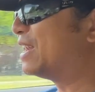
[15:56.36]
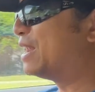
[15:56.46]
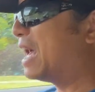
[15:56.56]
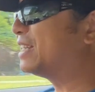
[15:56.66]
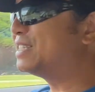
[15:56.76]

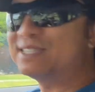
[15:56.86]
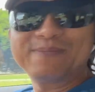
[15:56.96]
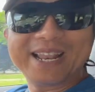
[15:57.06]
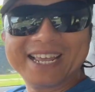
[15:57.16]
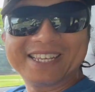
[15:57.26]
license
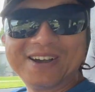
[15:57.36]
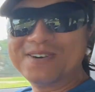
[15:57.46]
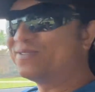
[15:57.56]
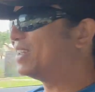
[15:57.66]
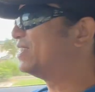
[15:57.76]
plate
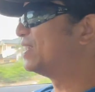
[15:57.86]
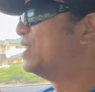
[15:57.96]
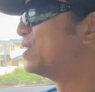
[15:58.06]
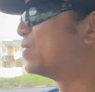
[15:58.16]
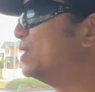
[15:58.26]
of a
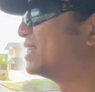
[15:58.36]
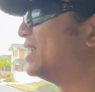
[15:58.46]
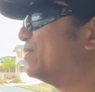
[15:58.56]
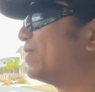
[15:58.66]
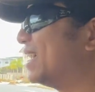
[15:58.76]

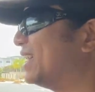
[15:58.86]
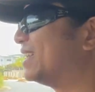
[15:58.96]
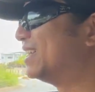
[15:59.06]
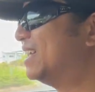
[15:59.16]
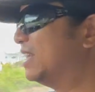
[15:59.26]
Queensland plate
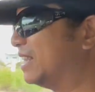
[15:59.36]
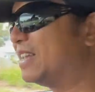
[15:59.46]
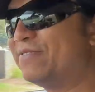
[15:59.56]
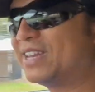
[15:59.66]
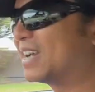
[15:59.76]
the,
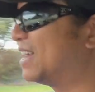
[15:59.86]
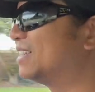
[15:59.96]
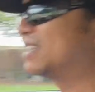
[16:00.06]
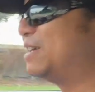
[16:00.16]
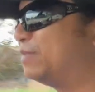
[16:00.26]
even the color
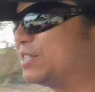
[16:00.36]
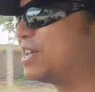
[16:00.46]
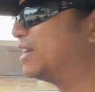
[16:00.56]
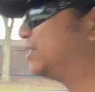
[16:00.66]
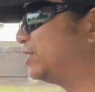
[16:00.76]
scheme, the size, the